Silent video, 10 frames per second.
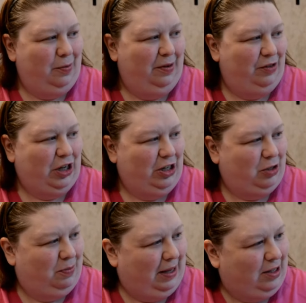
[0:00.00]
We've changed
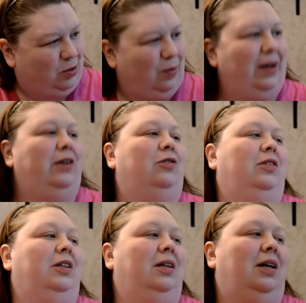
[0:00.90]
some things around.
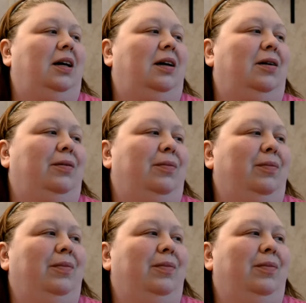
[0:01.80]
Um,